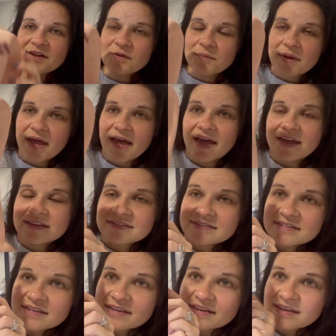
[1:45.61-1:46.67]
little
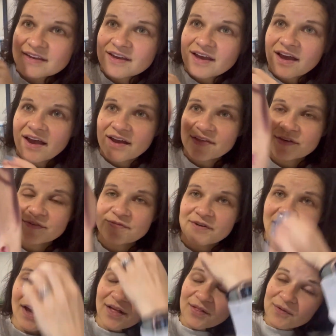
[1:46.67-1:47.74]
mask, either
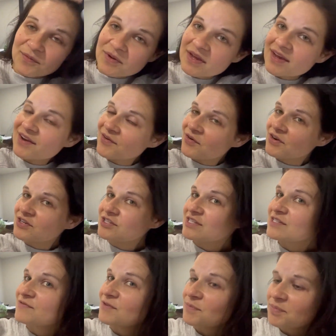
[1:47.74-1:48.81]
for Halloween or
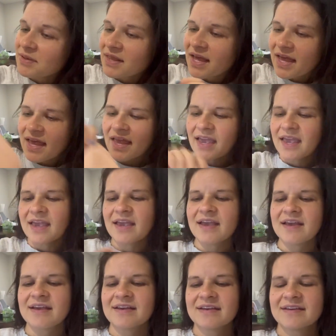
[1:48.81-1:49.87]
just for
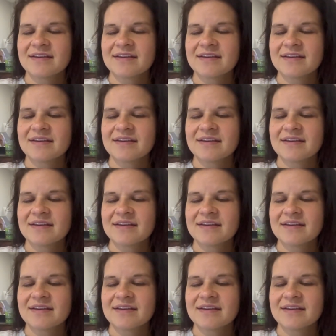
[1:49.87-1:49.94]
play.